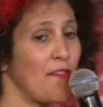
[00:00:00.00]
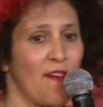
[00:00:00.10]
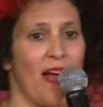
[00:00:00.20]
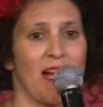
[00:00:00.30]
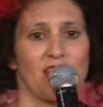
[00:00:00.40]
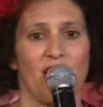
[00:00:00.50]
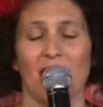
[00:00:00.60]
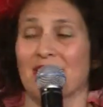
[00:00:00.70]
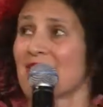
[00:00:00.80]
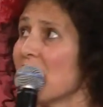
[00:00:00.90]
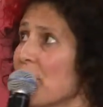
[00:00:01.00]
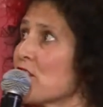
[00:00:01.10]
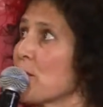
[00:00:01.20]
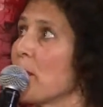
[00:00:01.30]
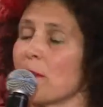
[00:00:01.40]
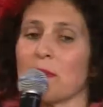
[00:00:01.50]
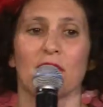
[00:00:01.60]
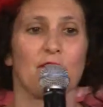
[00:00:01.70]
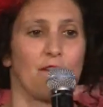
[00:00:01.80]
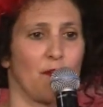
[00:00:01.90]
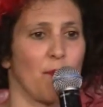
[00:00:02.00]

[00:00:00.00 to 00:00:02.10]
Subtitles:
Fair Share and delivered to people in food